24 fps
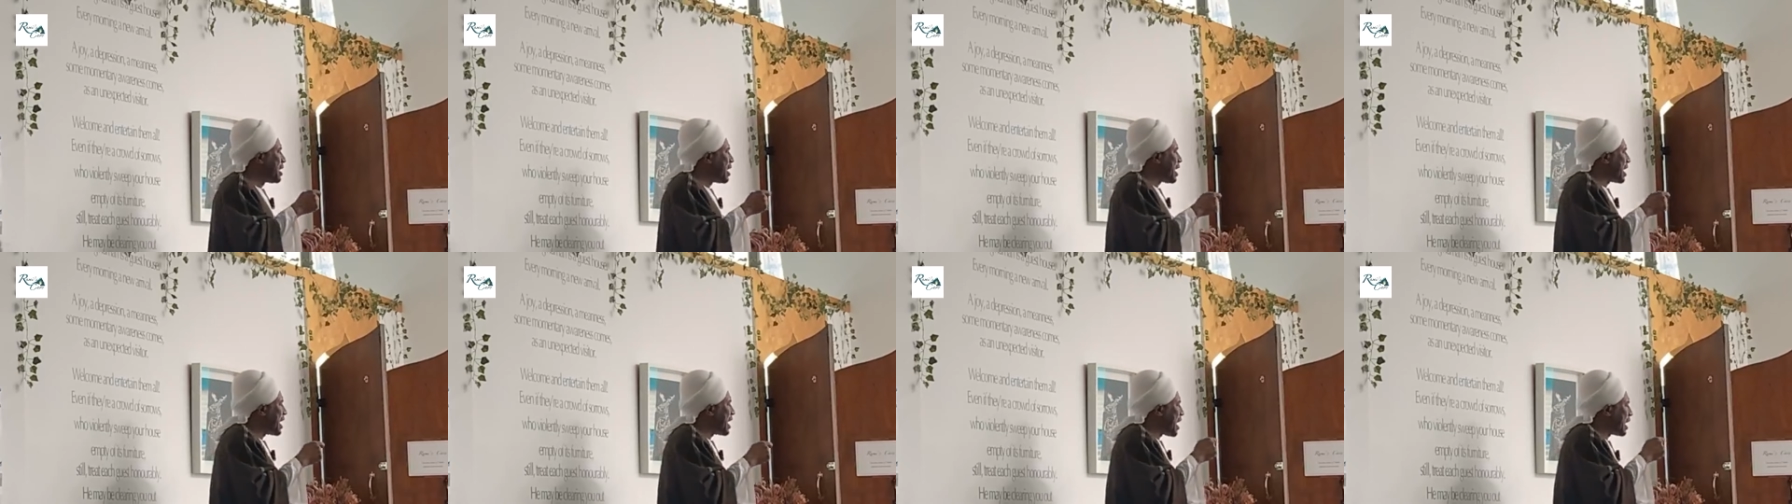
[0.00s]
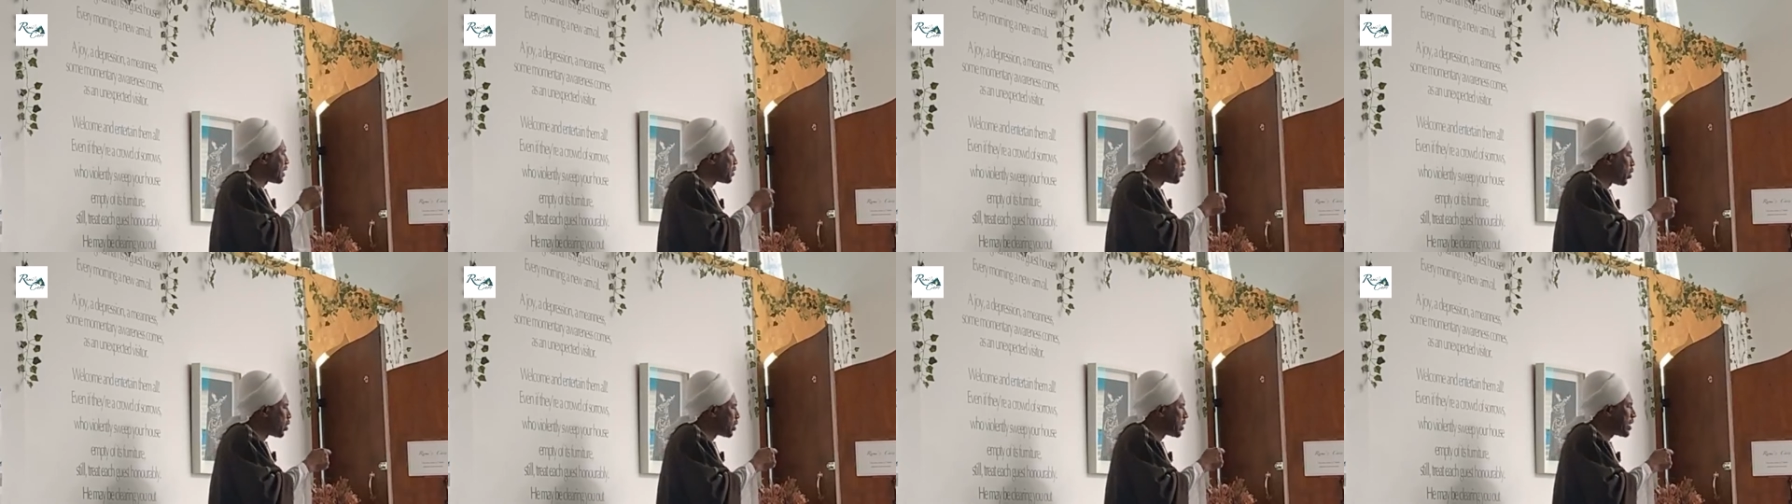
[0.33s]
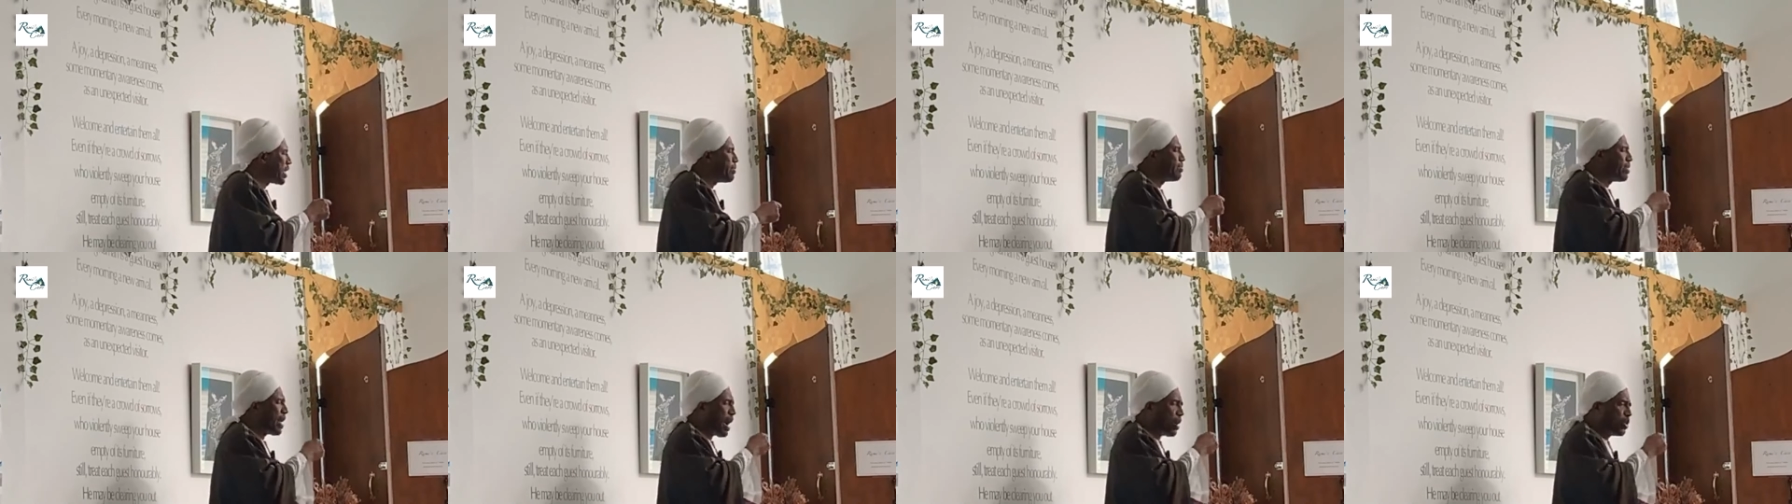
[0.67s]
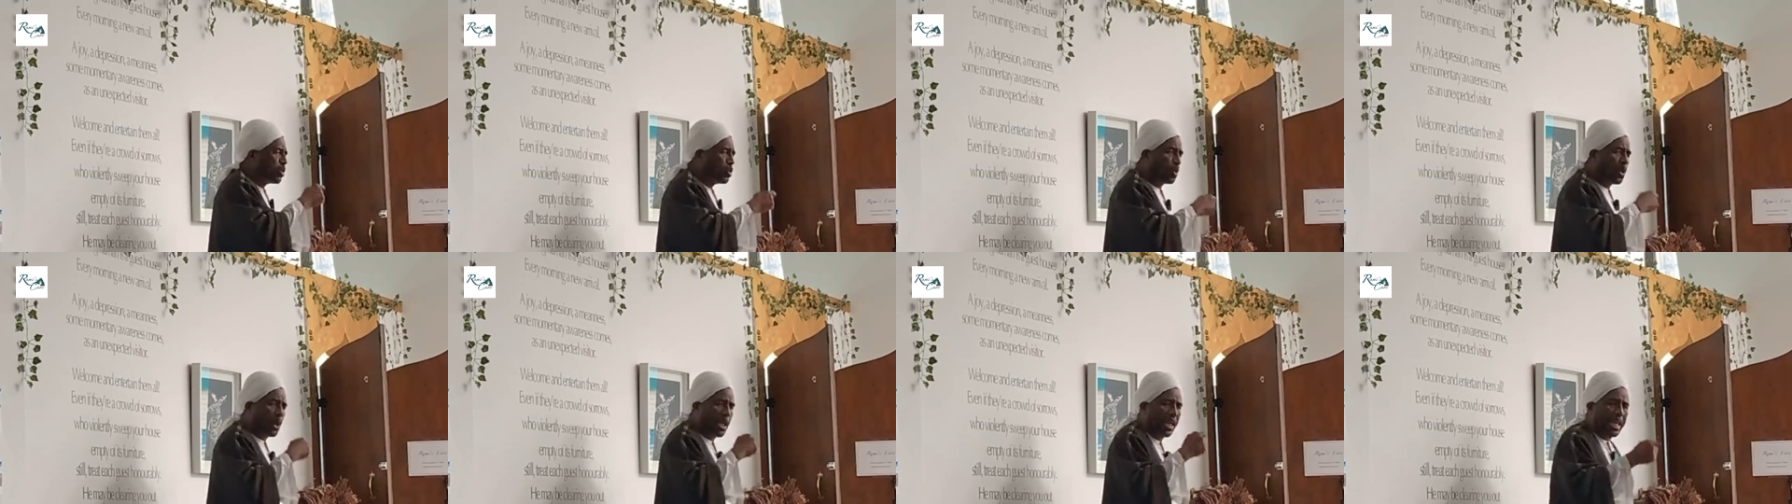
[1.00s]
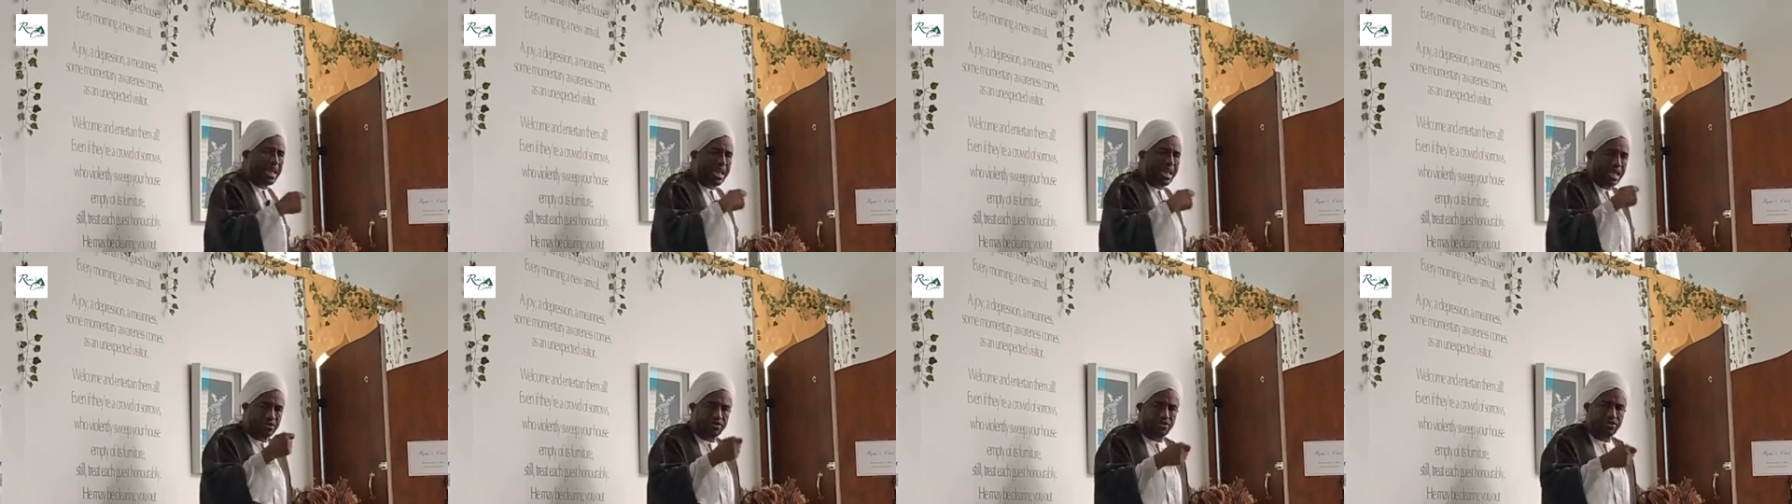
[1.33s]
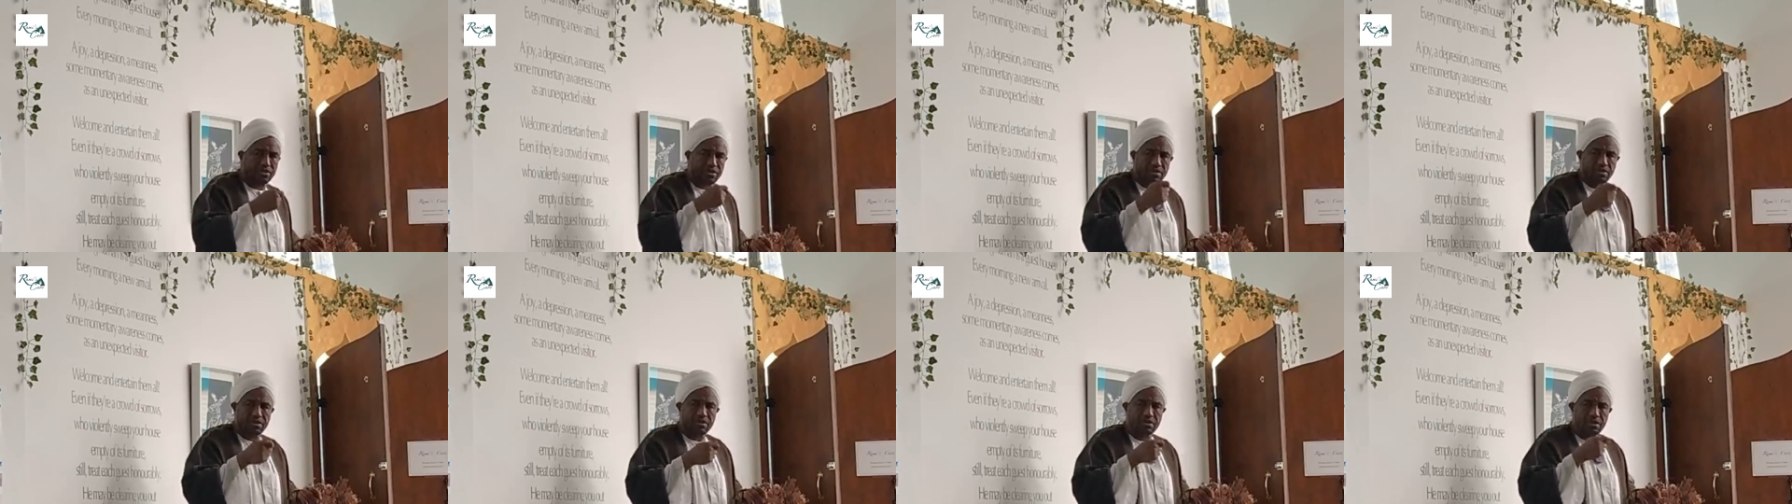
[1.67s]
Allah taught him how to clean
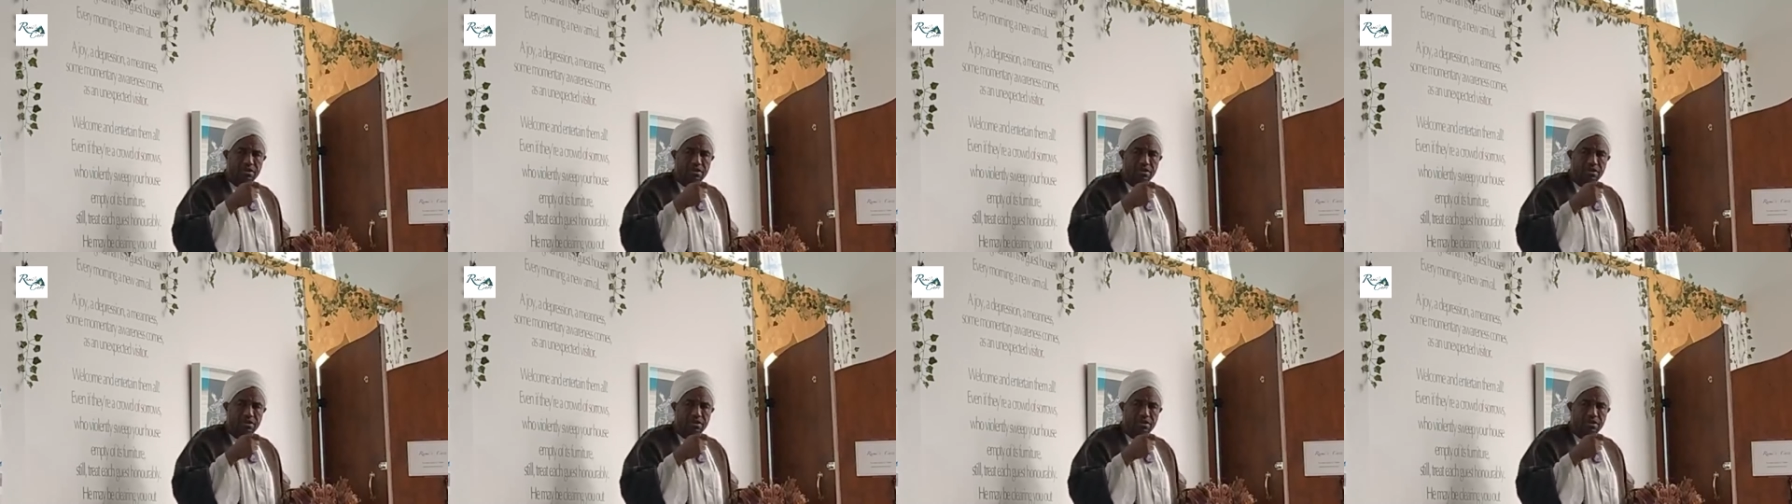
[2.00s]
us.